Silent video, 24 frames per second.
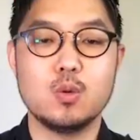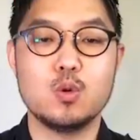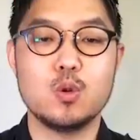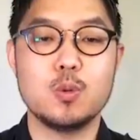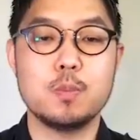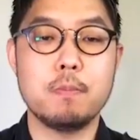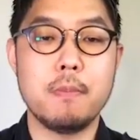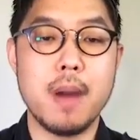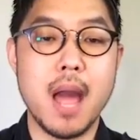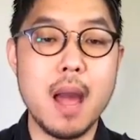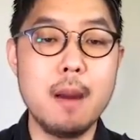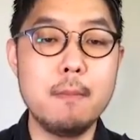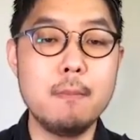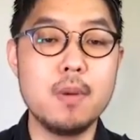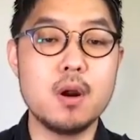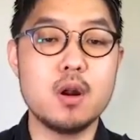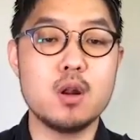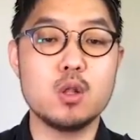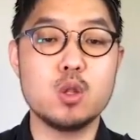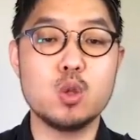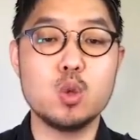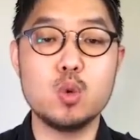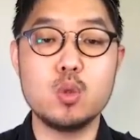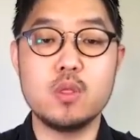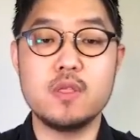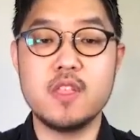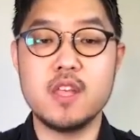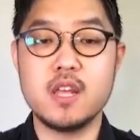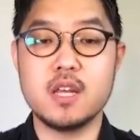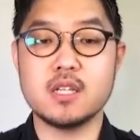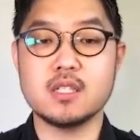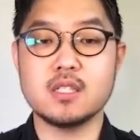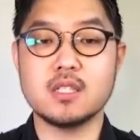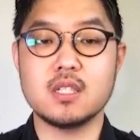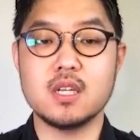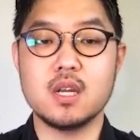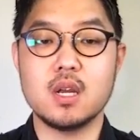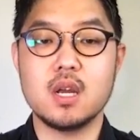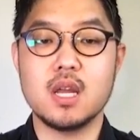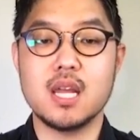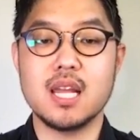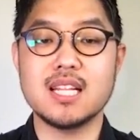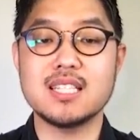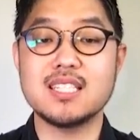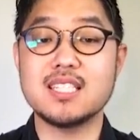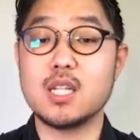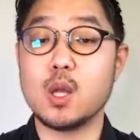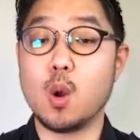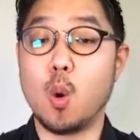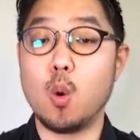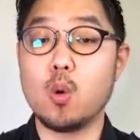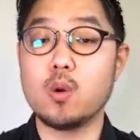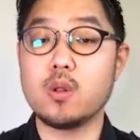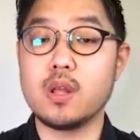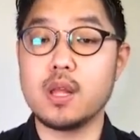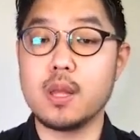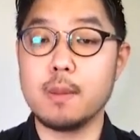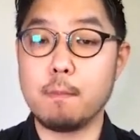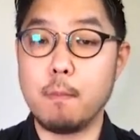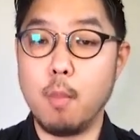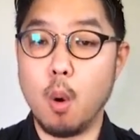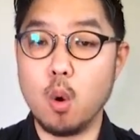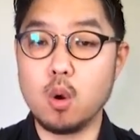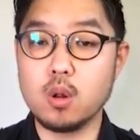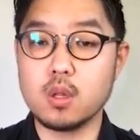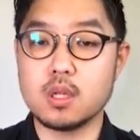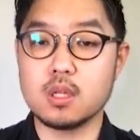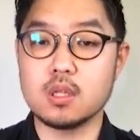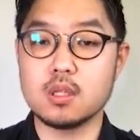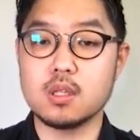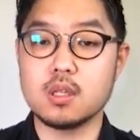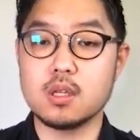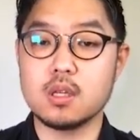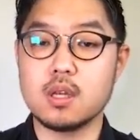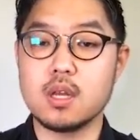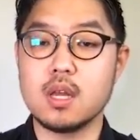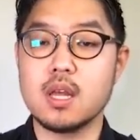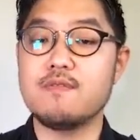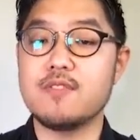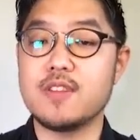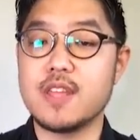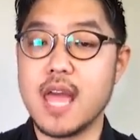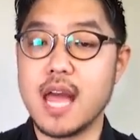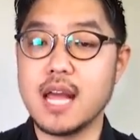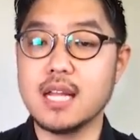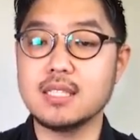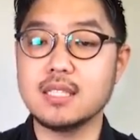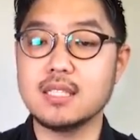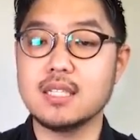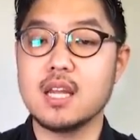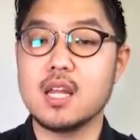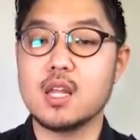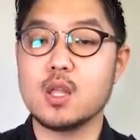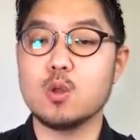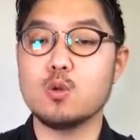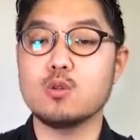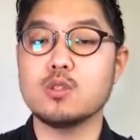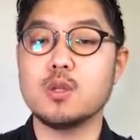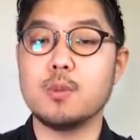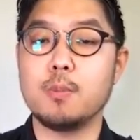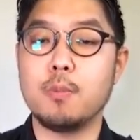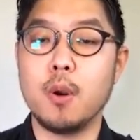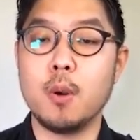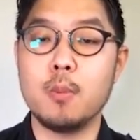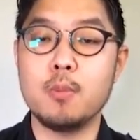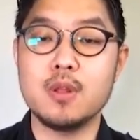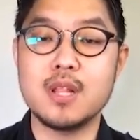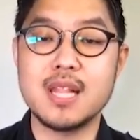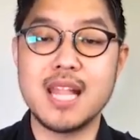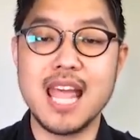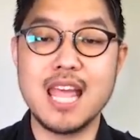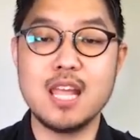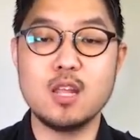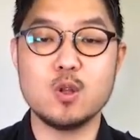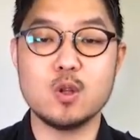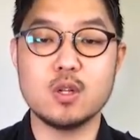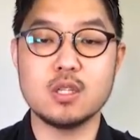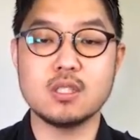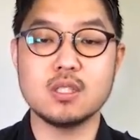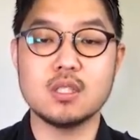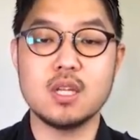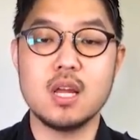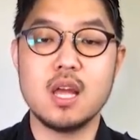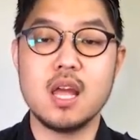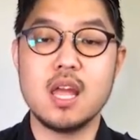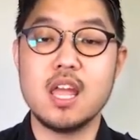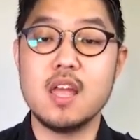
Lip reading: So remember 2 things. Is the order important? If yes, use permutation.